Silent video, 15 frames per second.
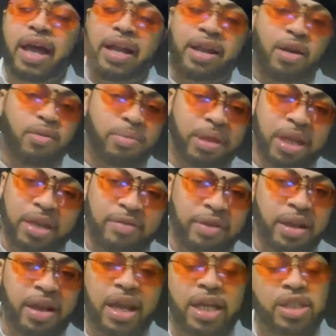I, I don't believe
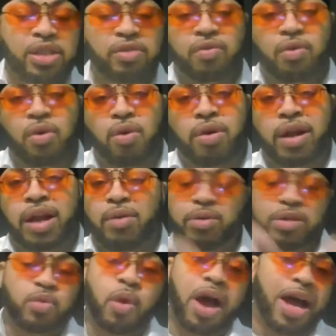in election fraud, that it
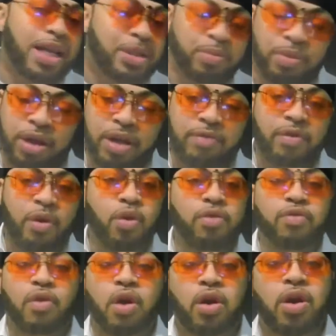was widespread
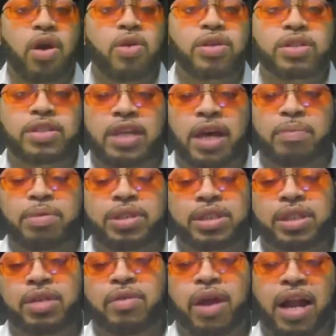voter fraud, all this type of
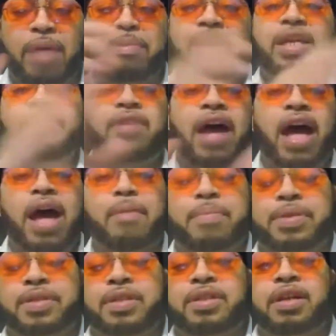shit. Right? I believe the
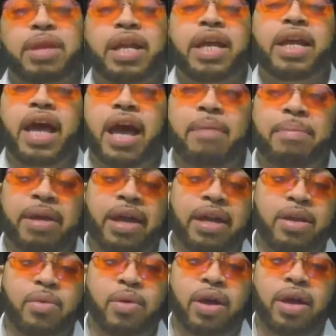opposite, but they got me
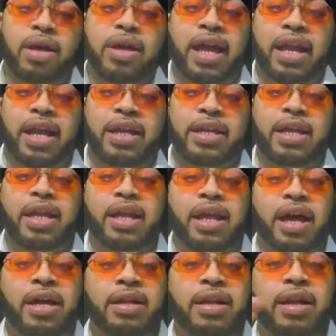anyway, and they did
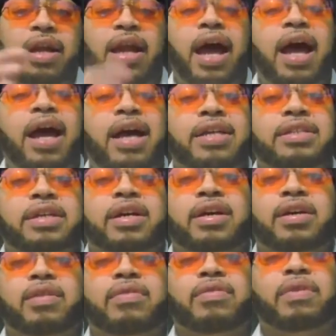it under the guise
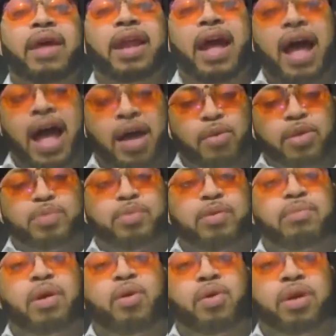of that I was
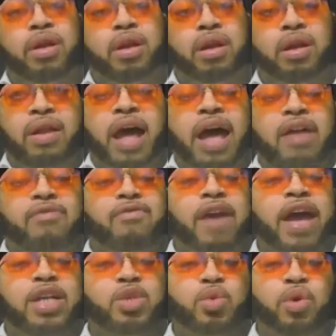promoting non
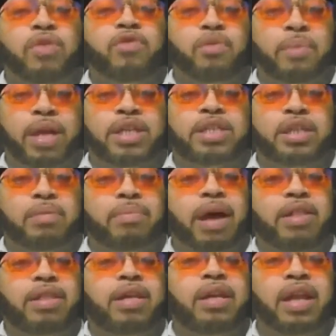factual information
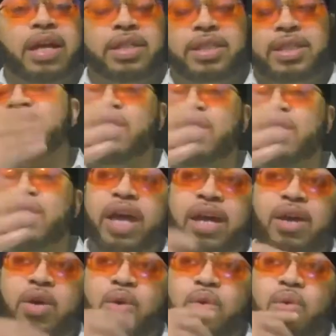about the election. So,
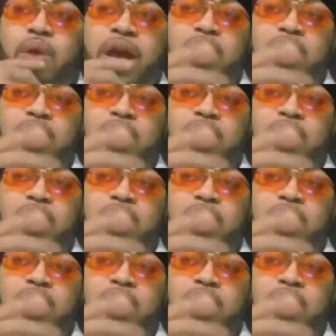okay, cool.